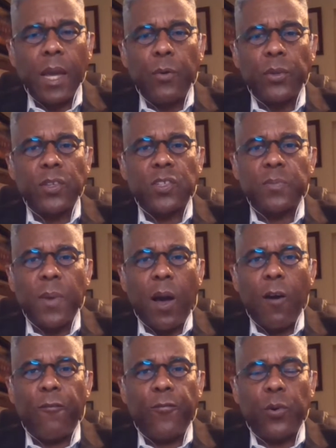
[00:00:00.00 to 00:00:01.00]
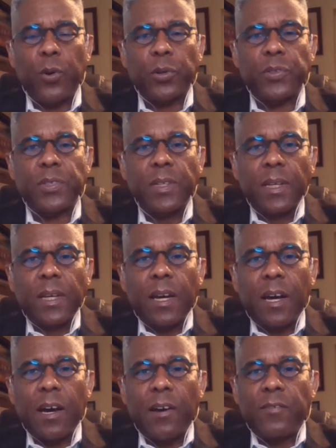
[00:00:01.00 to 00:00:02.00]
and with a small force
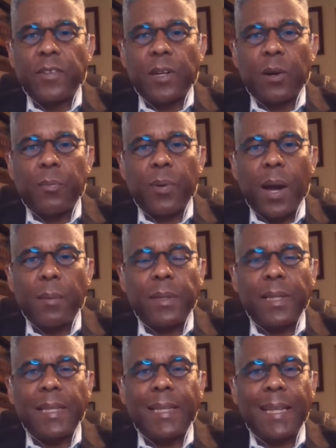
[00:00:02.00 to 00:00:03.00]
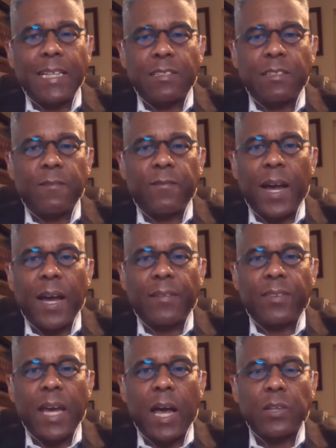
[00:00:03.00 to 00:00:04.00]
of, probably less than
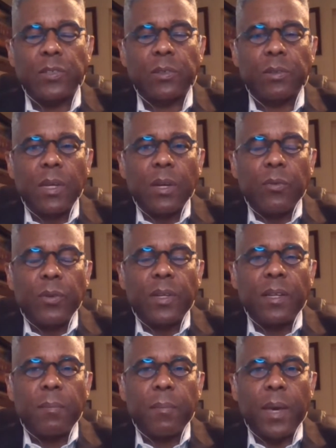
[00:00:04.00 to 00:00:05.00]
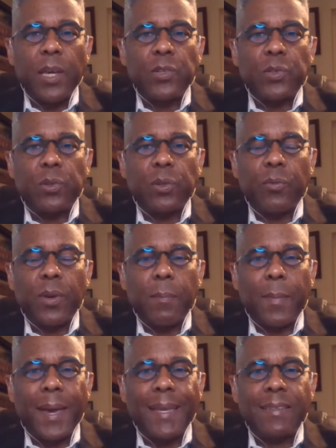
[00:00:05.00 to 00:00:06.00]
5,000, we could have made sure that
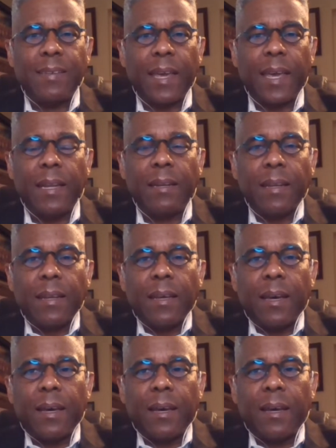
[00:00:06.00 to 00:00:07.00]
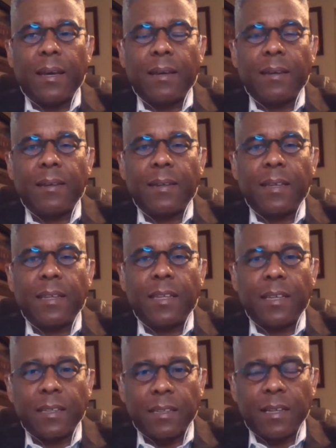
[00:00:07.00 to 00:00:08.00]
we maintain
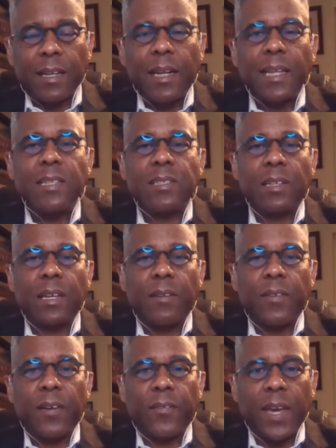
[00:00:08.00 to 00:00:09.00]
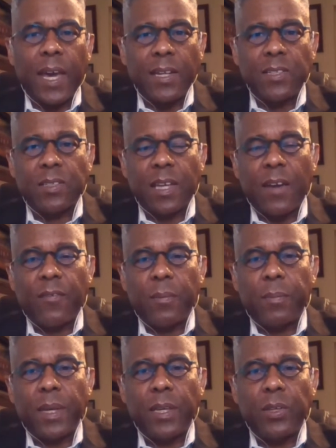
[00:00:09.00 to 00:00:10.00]
the cleansing of Afghanistan
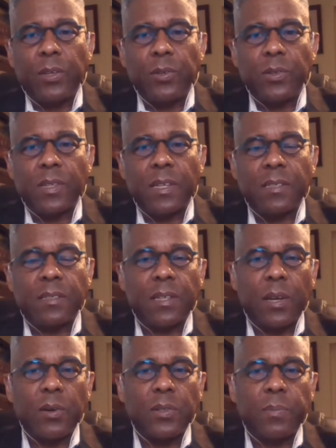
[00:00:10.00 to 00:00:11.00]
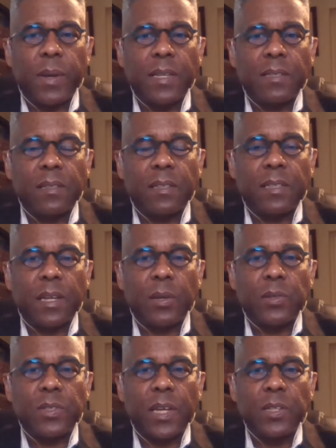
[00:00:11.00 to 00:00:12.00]
from being used as a terrorist base and a
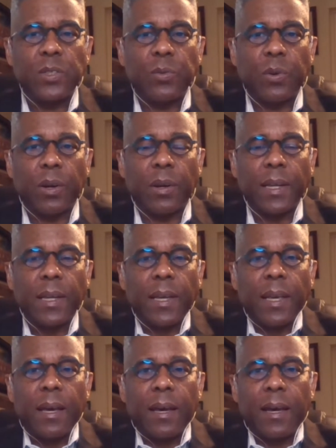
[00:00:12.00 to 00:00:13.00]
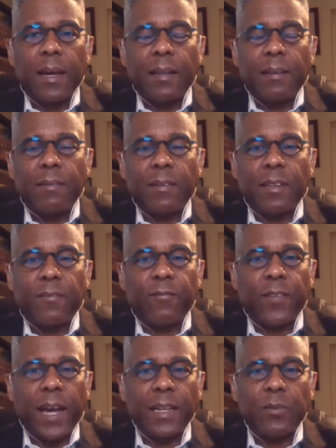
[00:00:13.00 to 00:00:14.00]
terrorist sanctuary. The
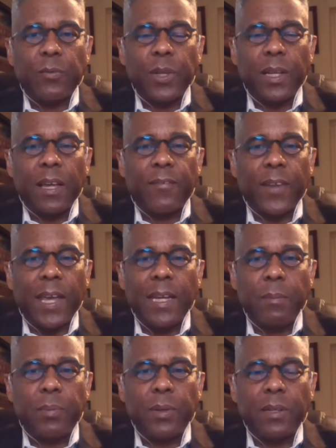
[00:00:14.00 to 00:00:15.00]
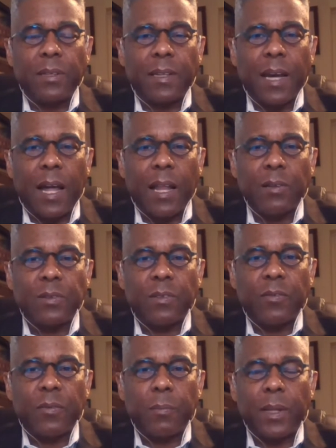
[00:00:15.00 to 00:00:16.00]
fact that we left $80 billion
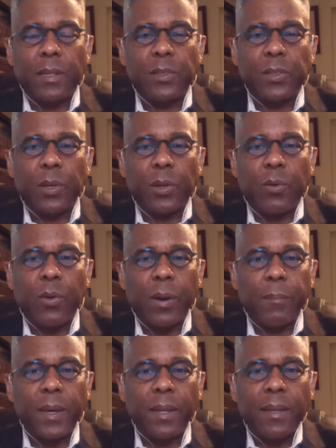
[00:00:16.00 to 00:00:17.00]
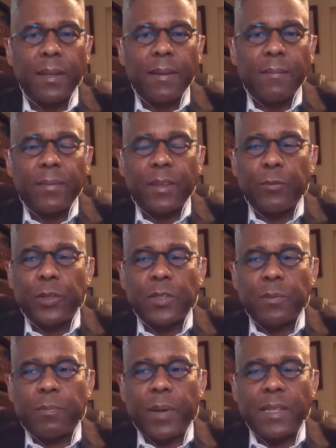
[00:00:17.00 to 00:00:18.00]
of military equipment
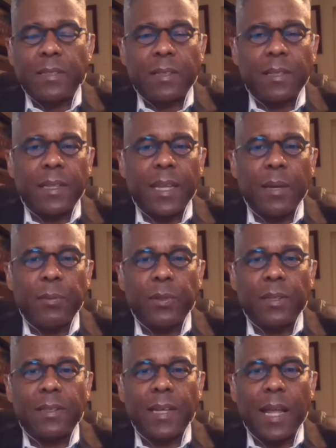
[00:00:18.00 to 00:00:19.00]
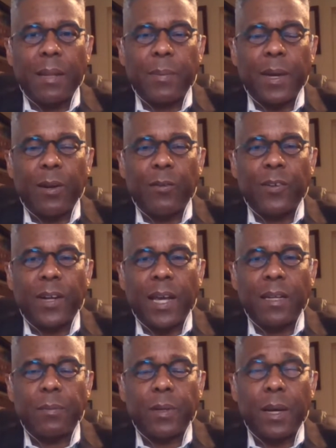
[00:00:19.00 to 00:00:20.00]
which basically enabled the Taliban
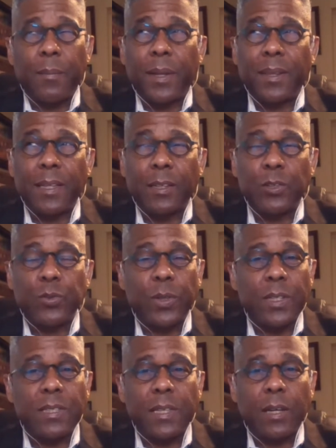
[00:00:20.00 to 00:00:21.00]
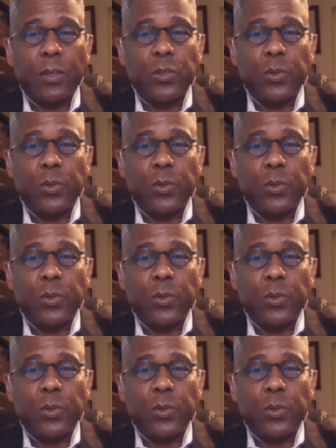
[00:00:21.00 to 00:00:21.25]
overnight to become, I think, the 22nd or